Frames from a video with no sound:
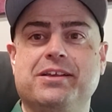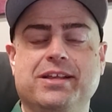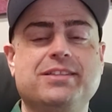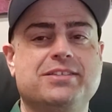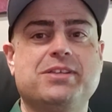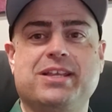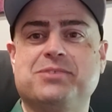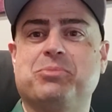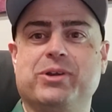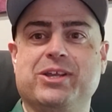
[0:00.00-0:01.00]
it's
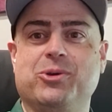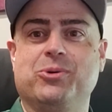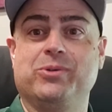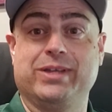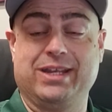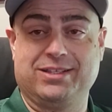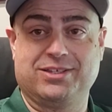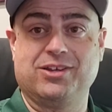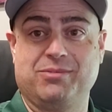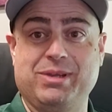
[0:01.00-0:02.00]
pretty cool, and it's
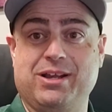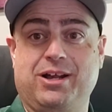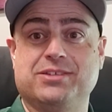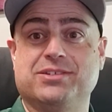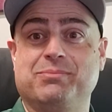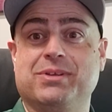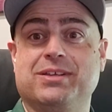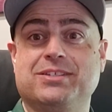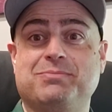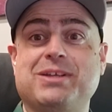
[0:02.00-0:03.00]
gonna be awesome,
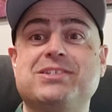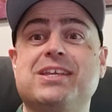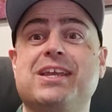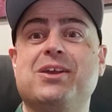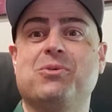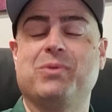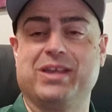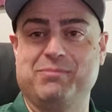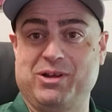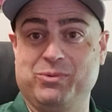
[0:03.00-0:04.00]
especially when I
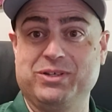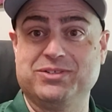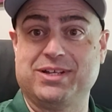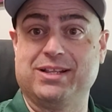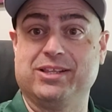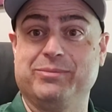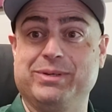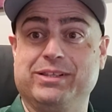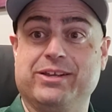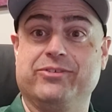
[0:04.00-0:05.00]
get my wheels on a little
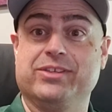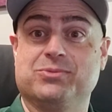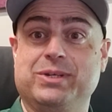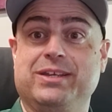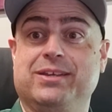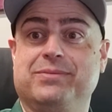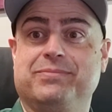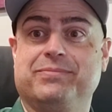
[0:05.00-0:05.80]
bit later this week.